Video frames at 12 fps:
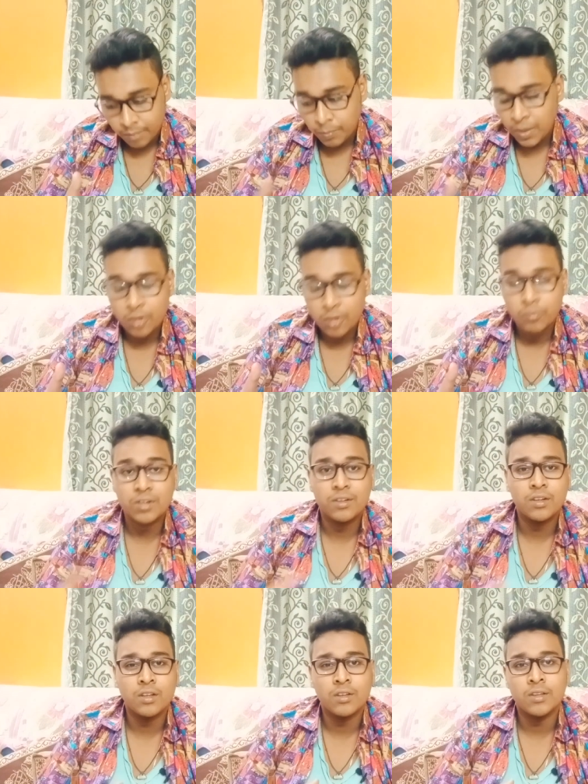part we
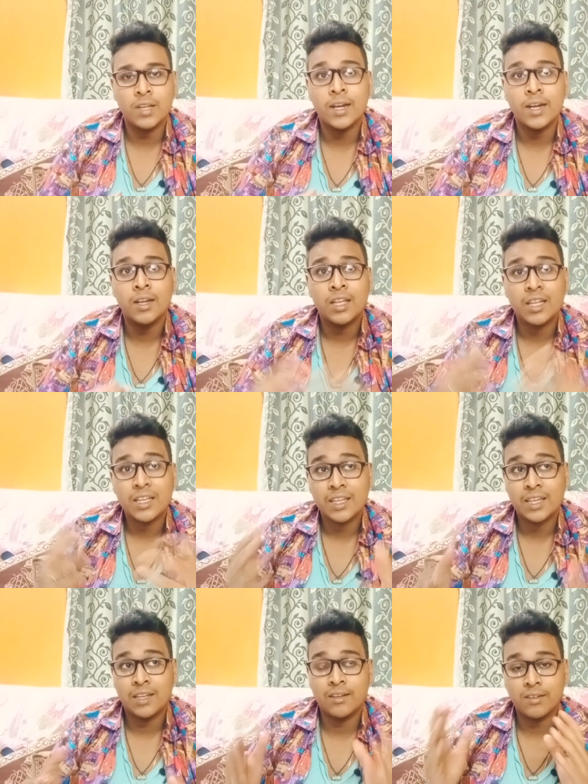see is that
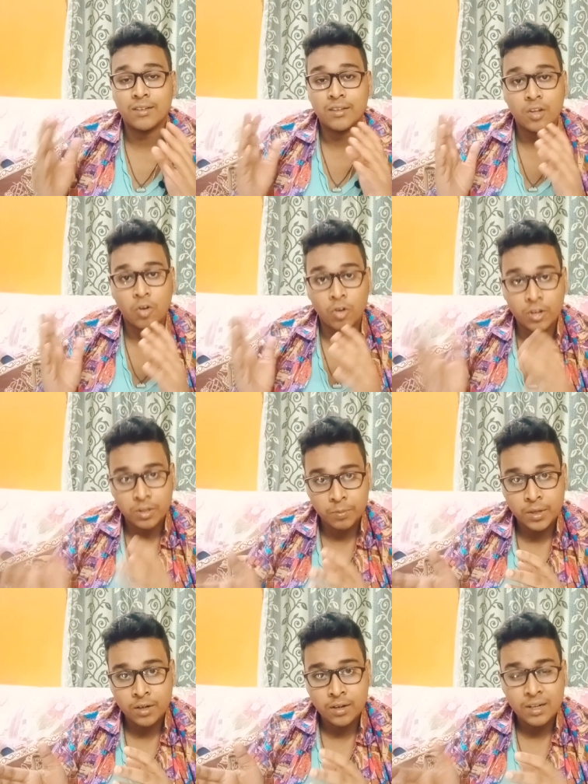Ken is in the
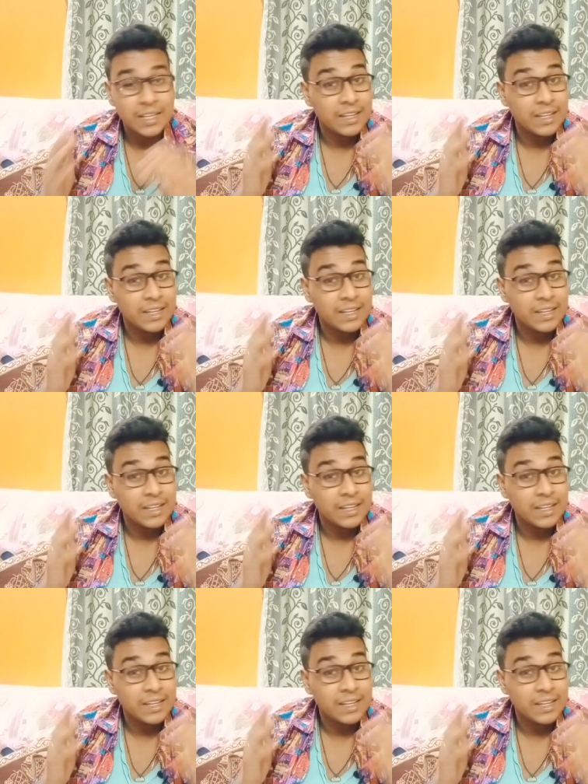hospital.